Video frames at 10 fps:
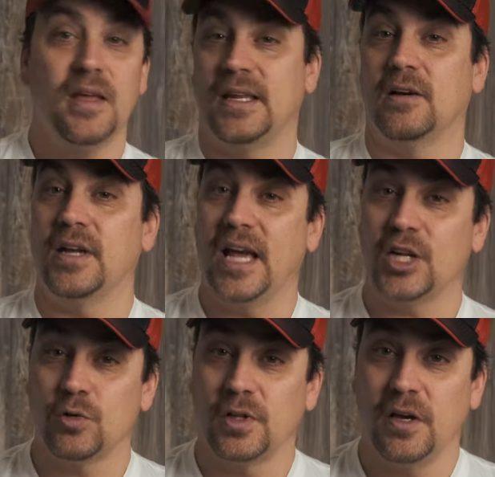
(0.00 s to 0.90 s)
Now,
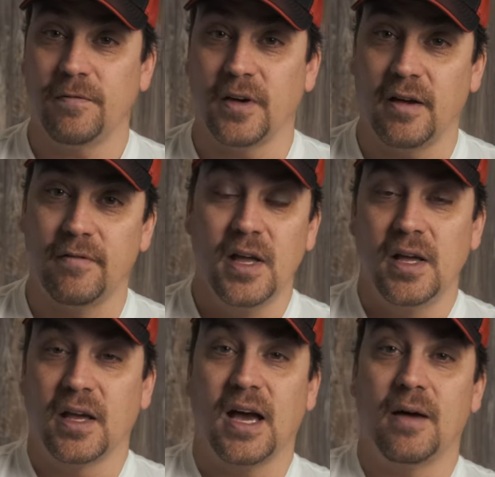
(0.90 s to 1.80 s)
naturally, if I've
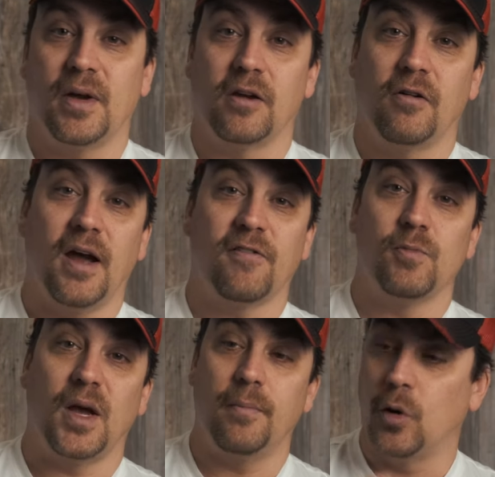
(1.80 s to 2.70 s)
got my graphs,
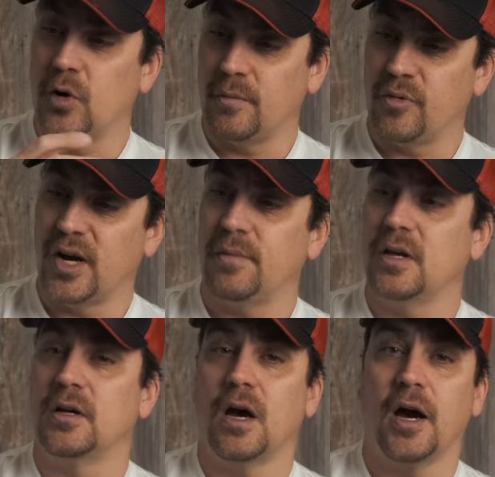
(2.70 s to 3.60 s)
my boat, I'm probably
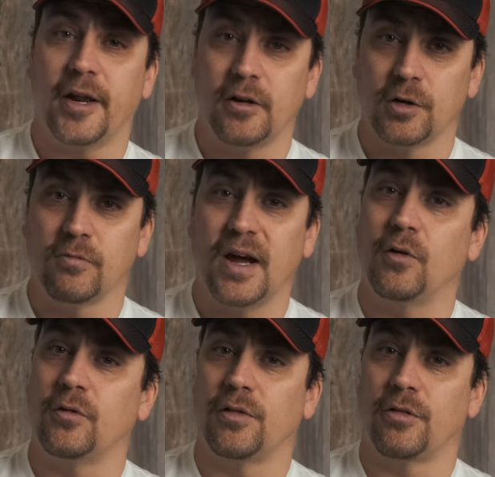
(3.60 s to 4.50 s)
going to idle
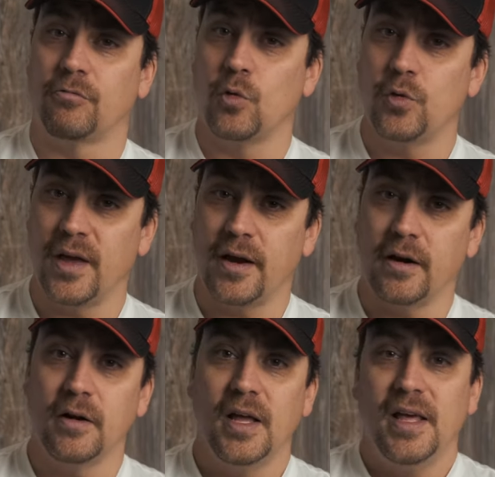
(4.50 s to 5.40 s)
around through there